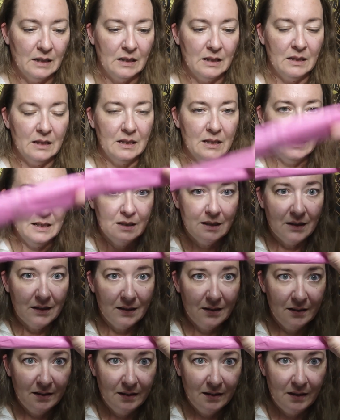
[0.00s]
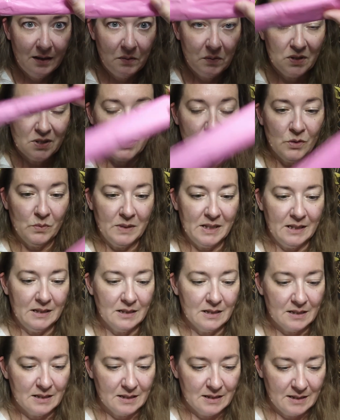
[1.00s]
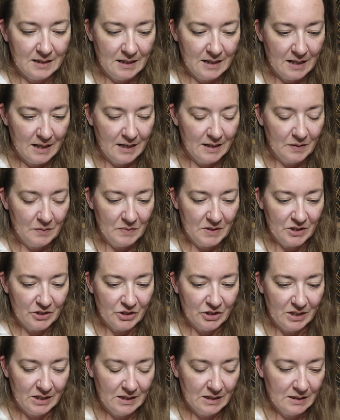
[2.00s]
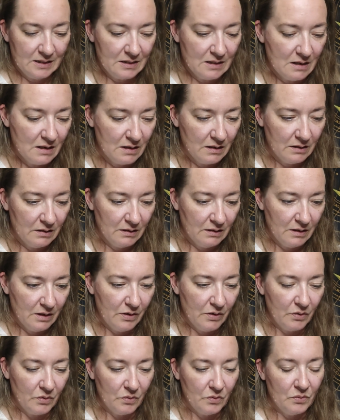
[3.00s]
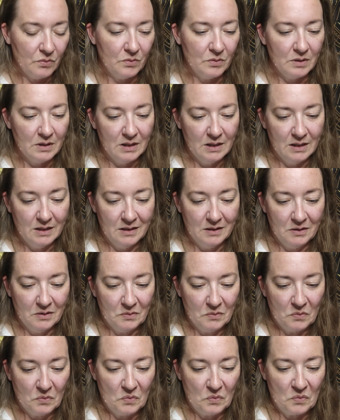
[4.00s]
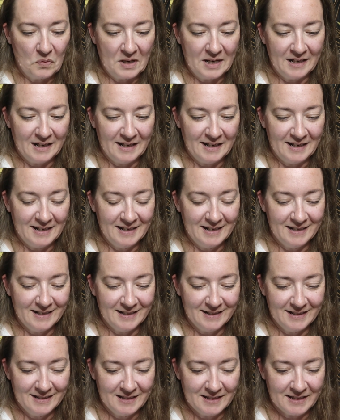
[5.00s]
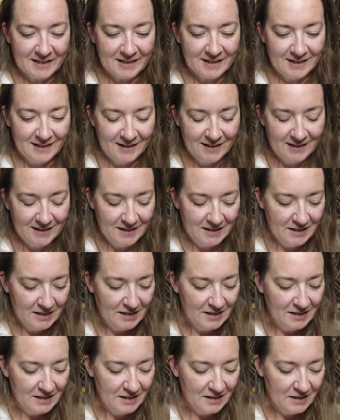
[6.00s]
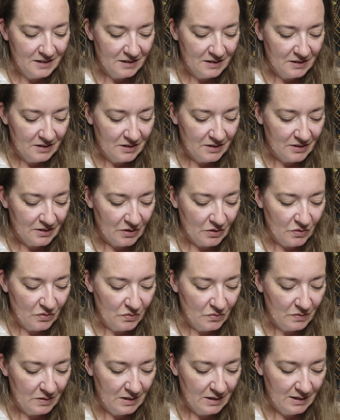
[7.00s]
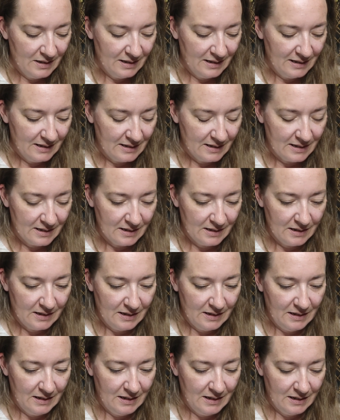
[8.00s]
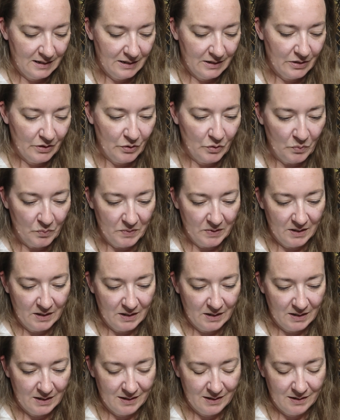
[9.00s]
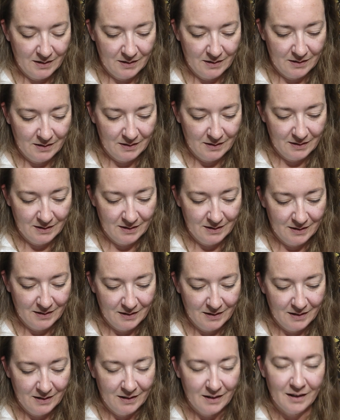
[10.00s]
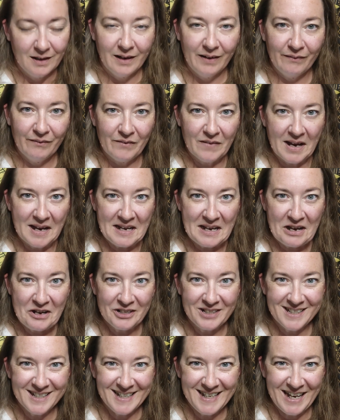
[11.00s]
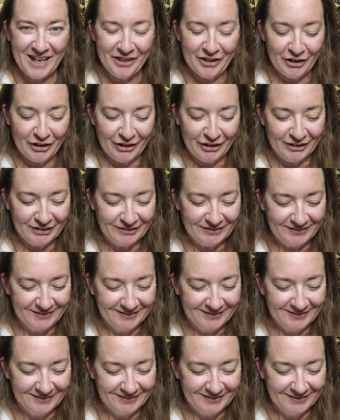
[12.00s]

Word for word: And then I'm assuming this is the item that she does not know what it is. So let's get it open and find out together.